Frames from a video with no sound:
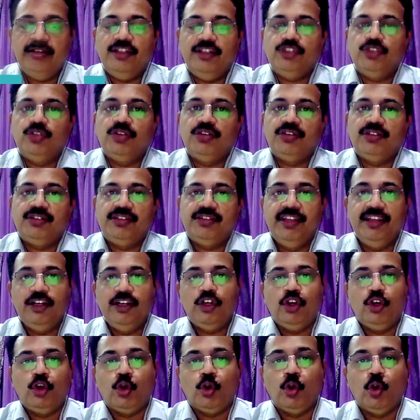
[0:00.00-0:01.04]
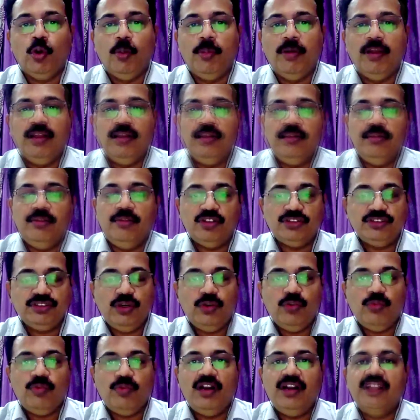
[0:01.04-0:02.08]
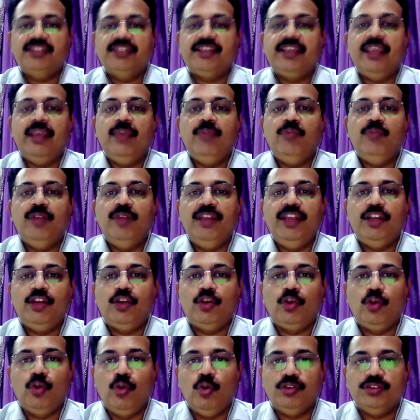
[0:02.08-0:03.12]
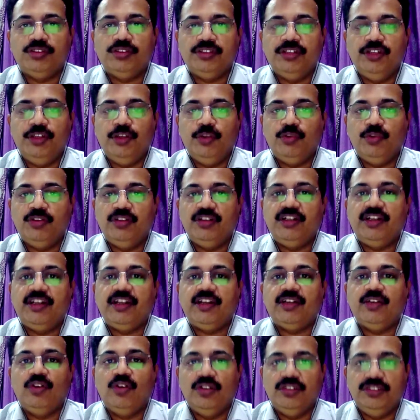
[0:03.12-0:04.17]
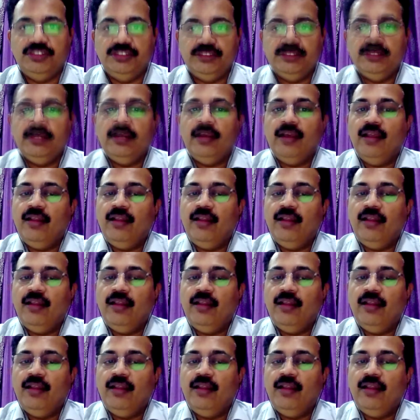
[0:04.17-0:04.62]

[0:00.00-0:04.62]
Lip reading: They should think global because now world is came very close due to the technology,